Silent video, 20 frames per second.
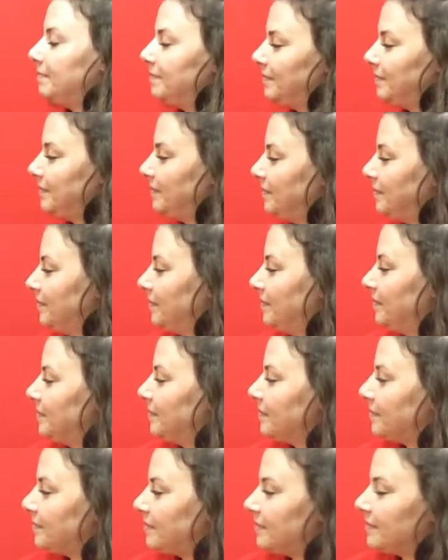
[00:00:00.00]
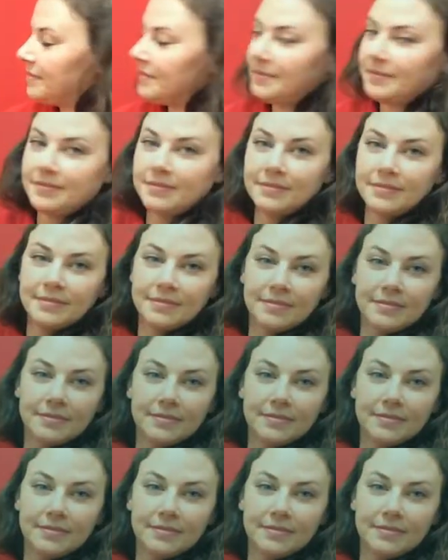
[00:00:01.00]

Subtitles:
Nothing is said.